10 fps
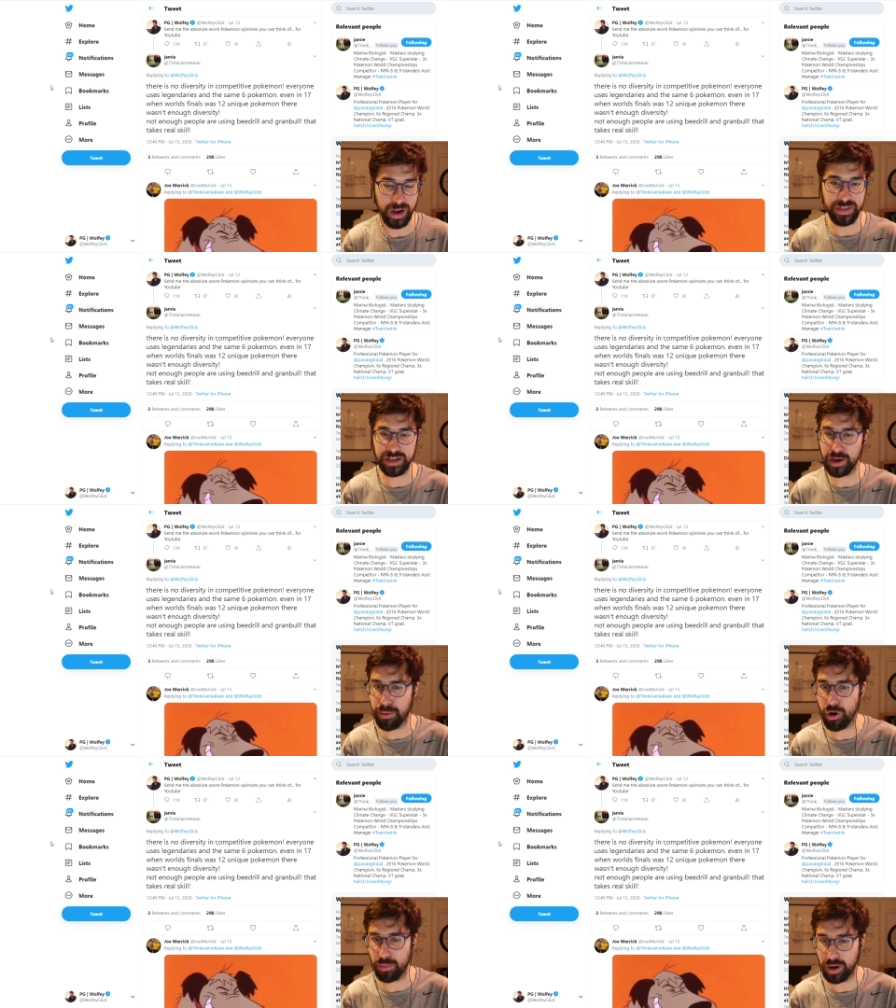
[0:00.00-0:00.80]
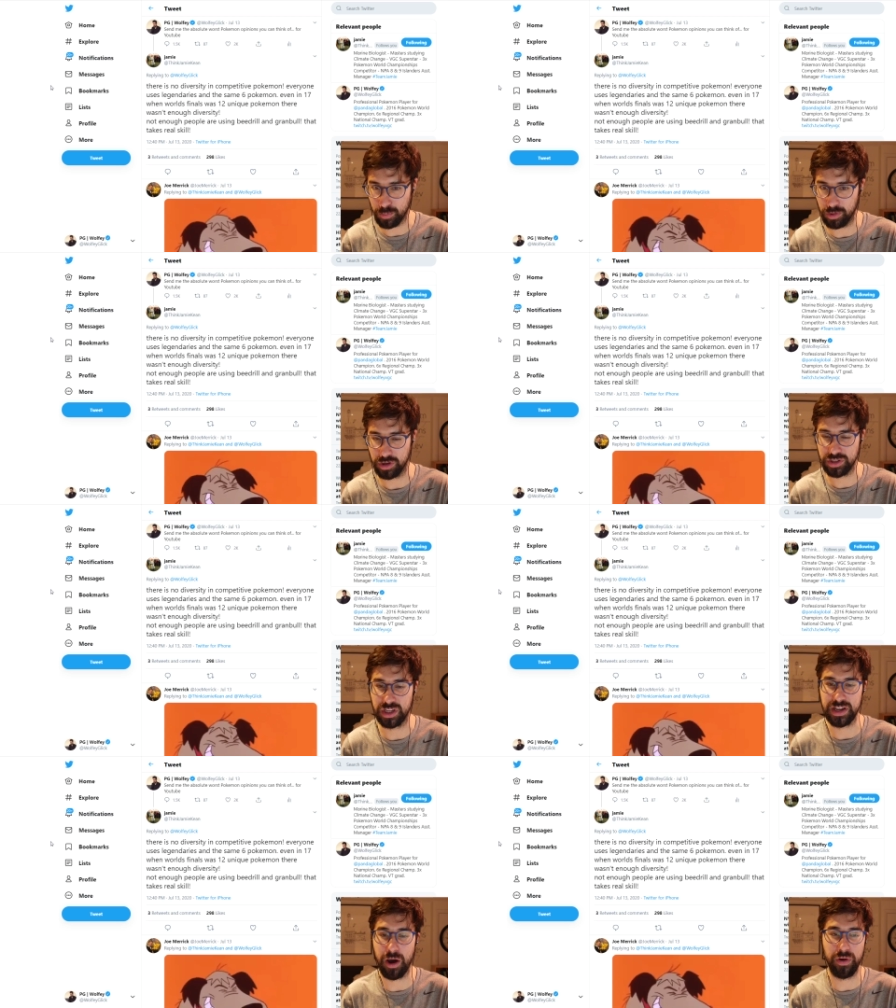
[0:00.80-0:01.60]
That's how Pokemon works. That's
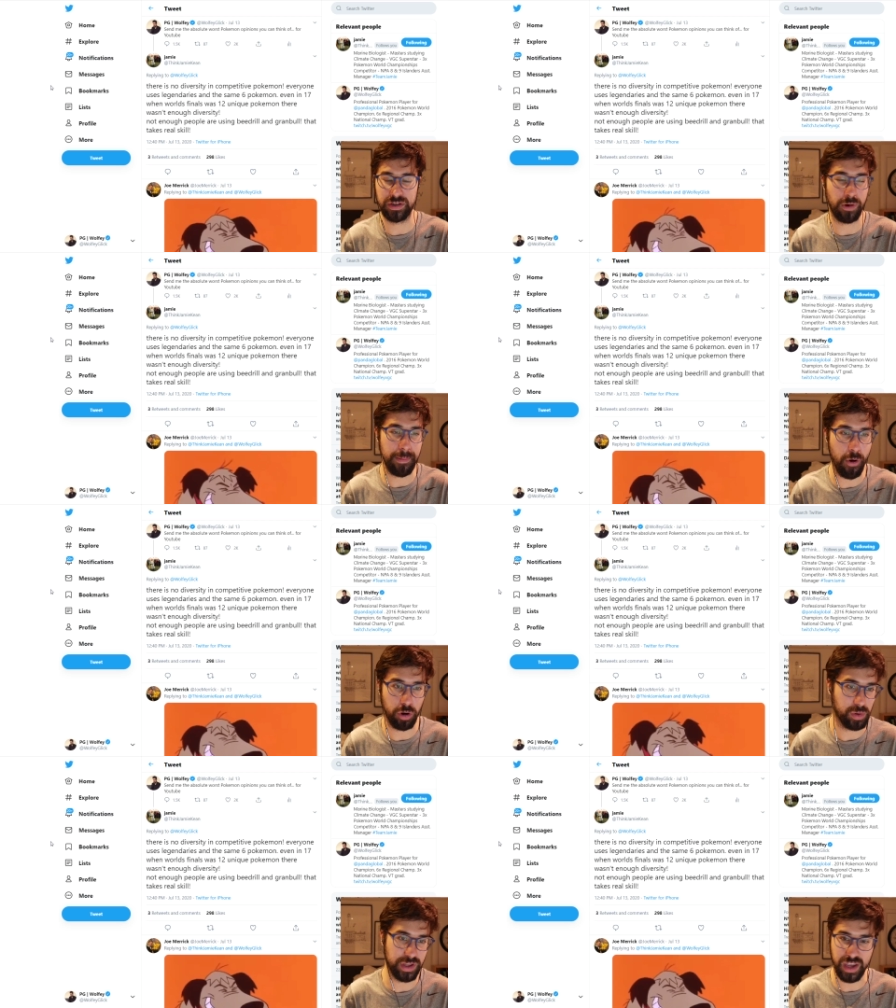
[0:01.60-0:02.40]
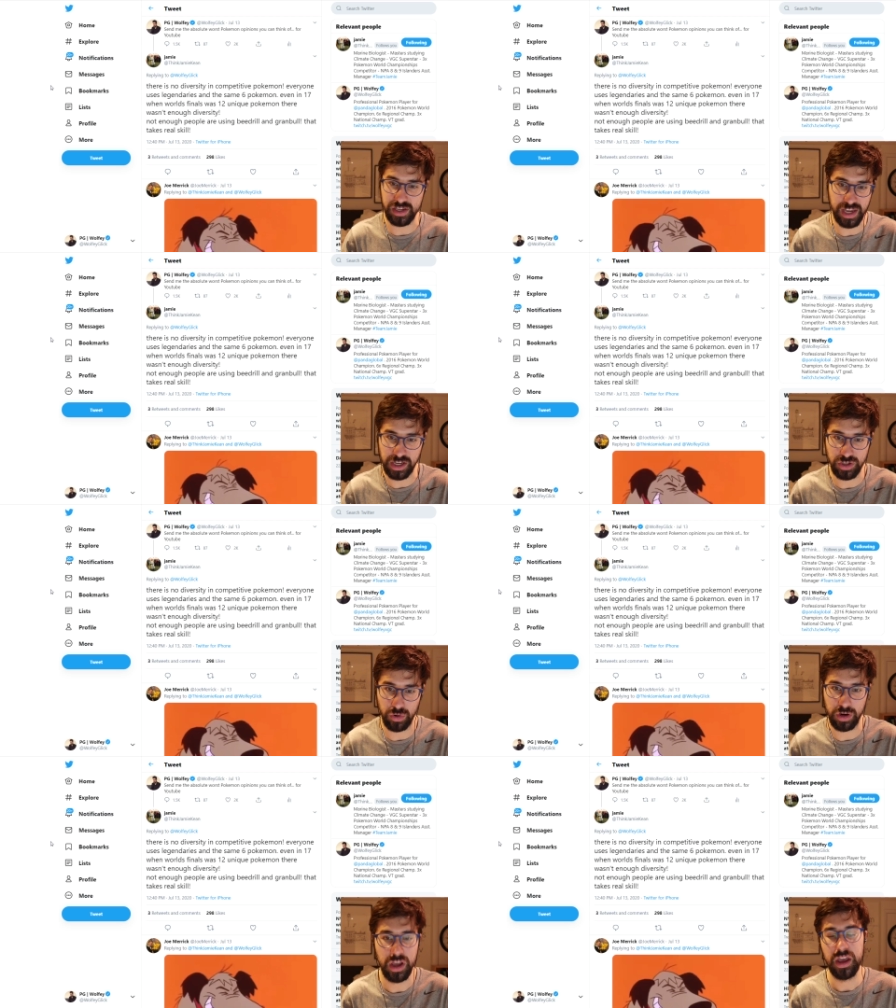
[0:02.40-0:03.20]
how that's why Pokemon like
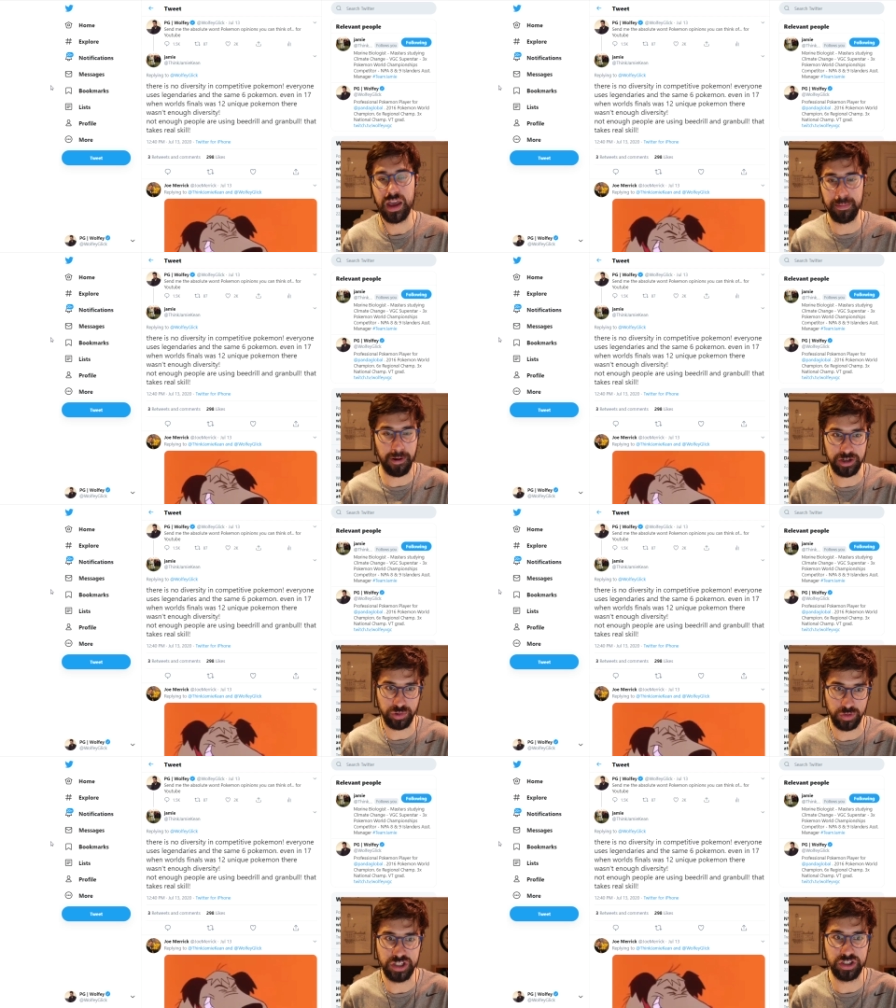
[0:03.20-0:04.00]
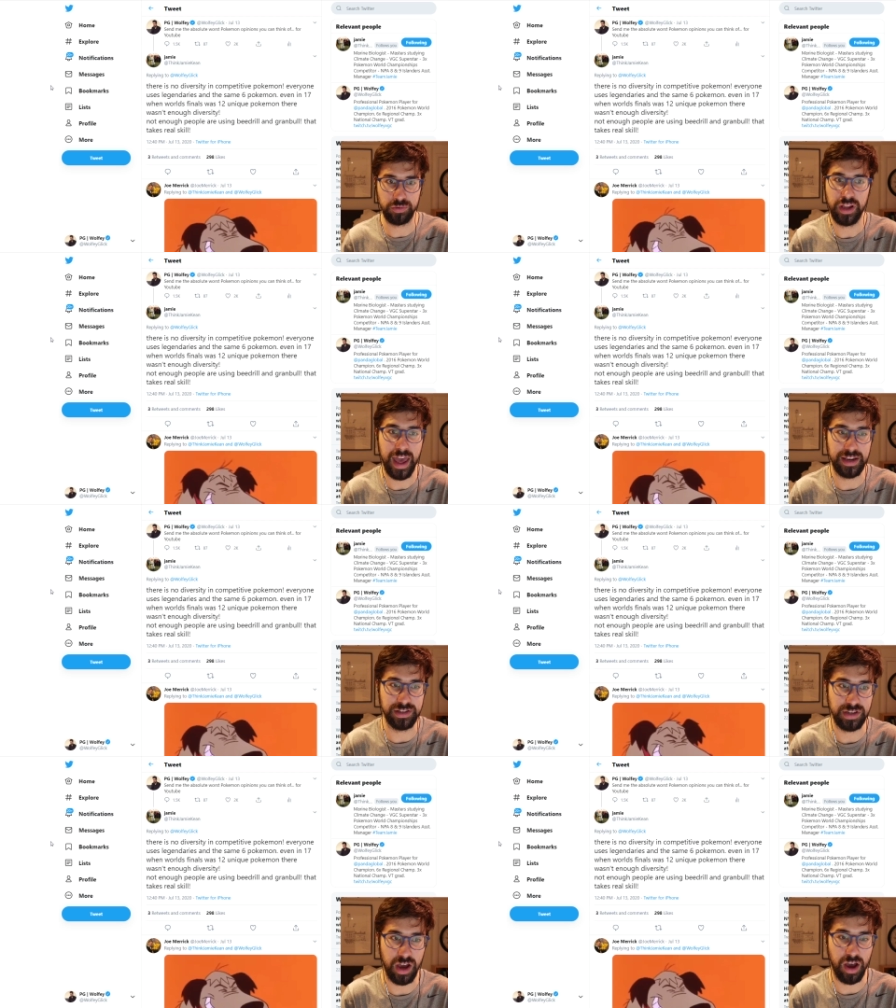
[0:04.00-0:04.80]
Exeggutor and Pachirisu
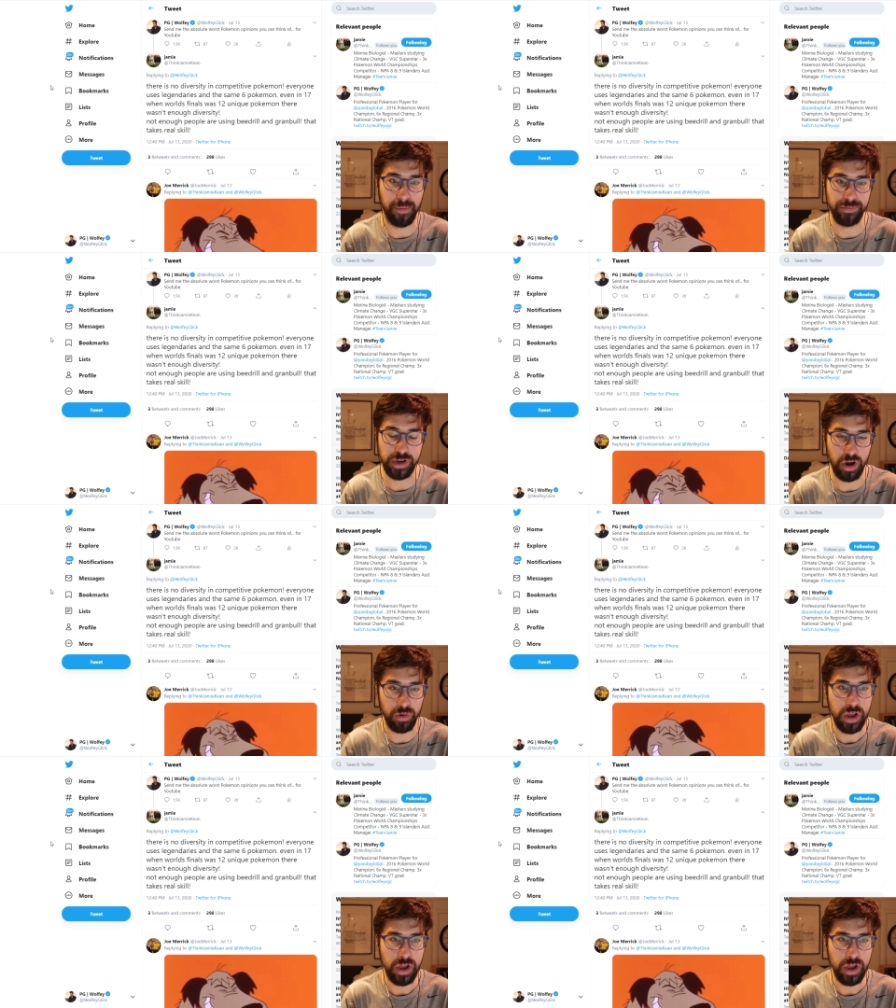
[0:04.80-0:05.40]
and, um, you know